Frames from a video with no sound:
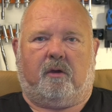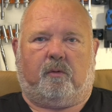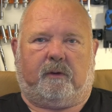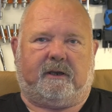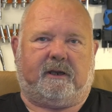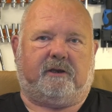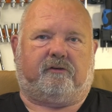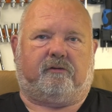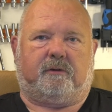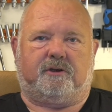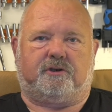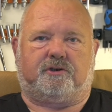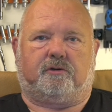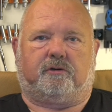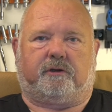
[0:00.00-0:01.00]
We need to
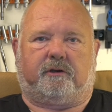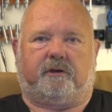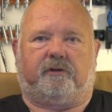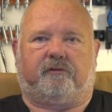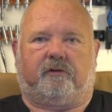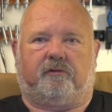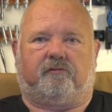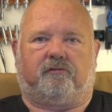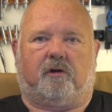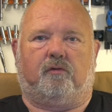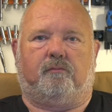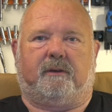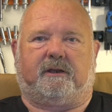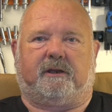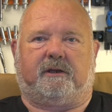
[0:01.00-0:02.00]
ensure that this
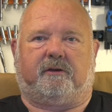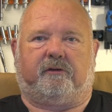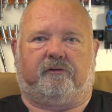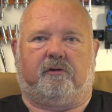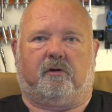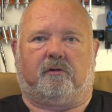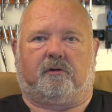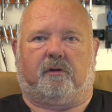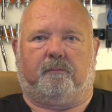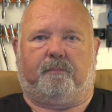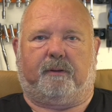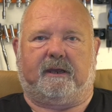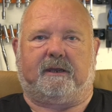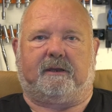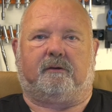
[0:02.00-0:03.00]
control MIDI does not
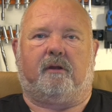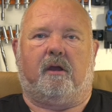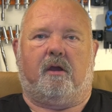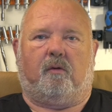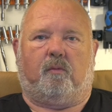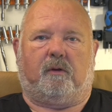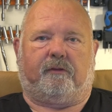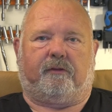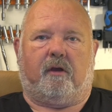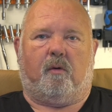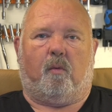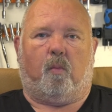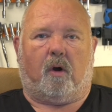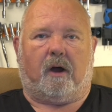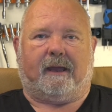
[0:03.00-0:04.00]
compete with
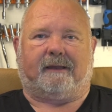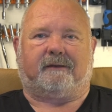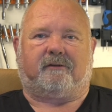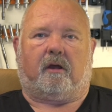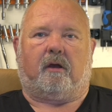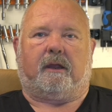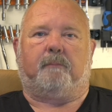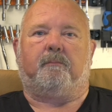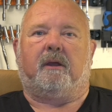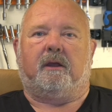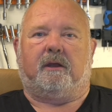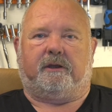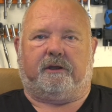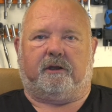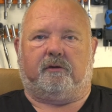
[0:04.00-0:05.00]
wire time
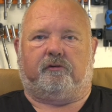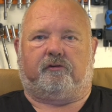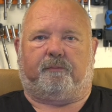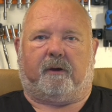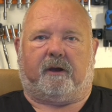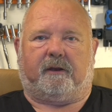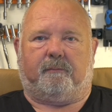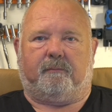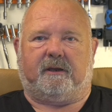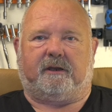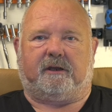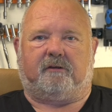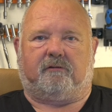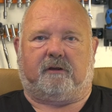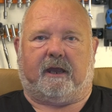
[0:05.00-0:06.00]
used by the
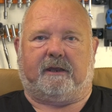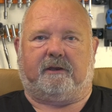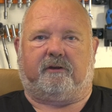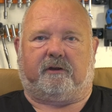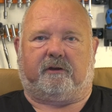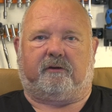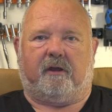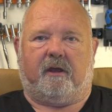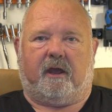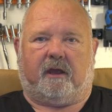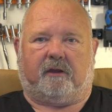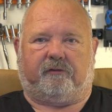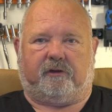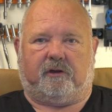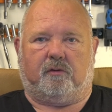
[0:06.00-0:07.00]
MIDI created
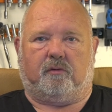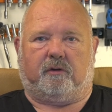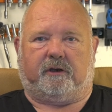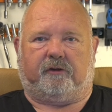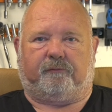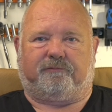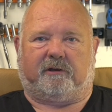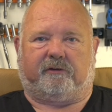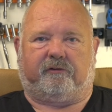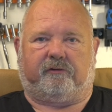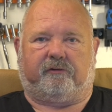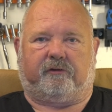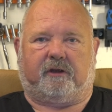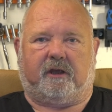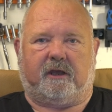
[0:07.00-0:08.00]
as the organist
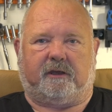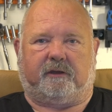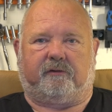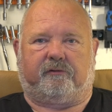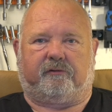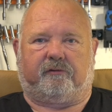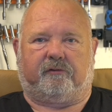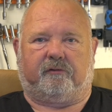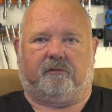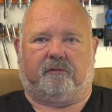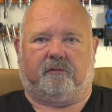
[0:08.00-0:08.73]
presses the keys.